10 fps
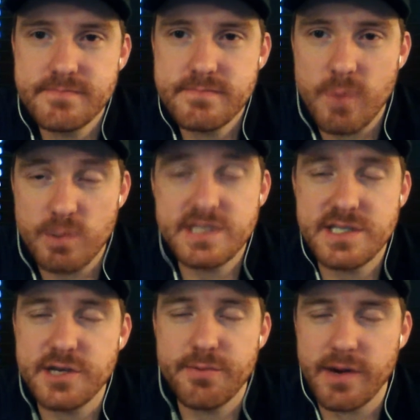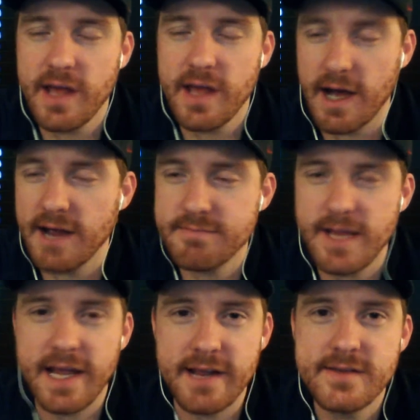which is still pretty high.
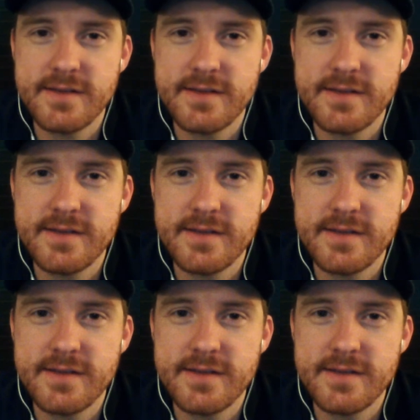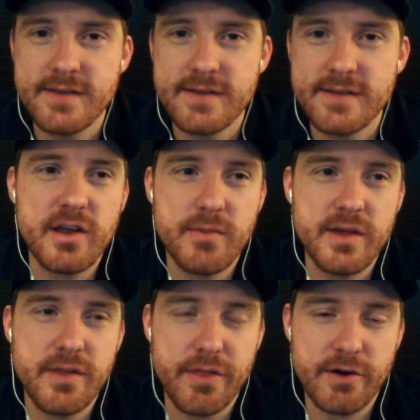I get it. But I think it'll be
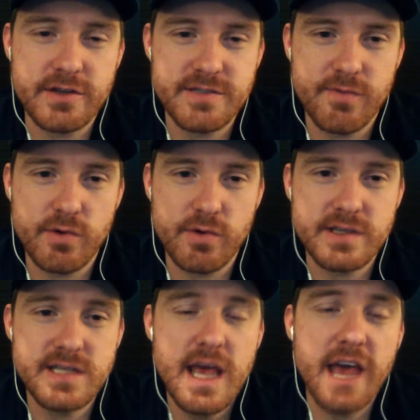in the 30s to 40s.